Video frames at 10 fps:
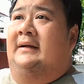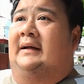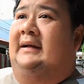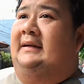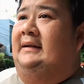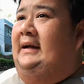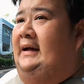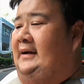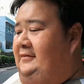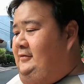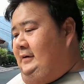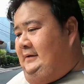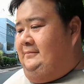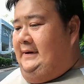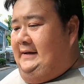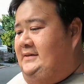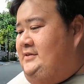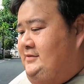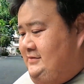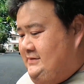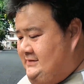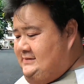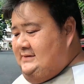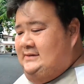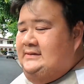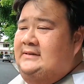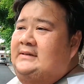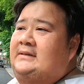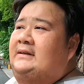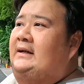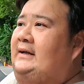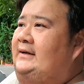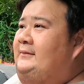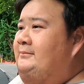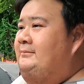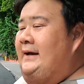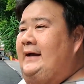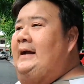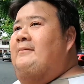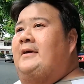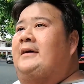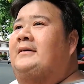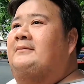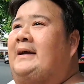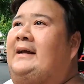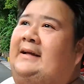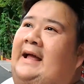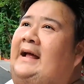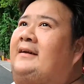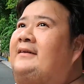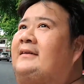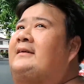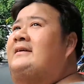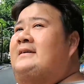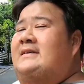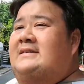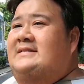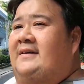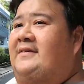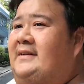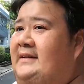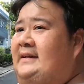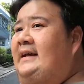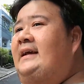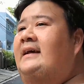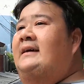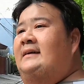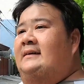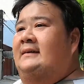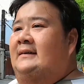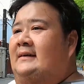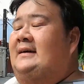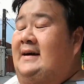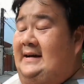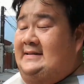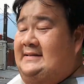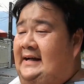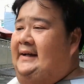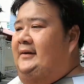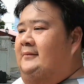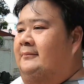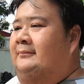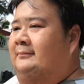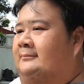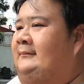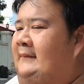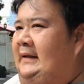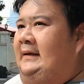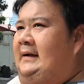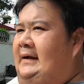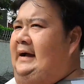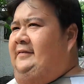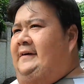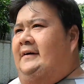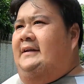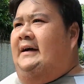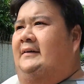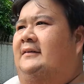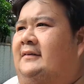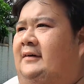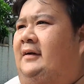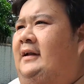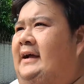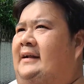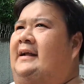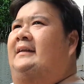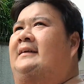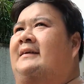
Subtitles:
And I have quite bad news. My camera, my Canon 70D, has died. I found out online that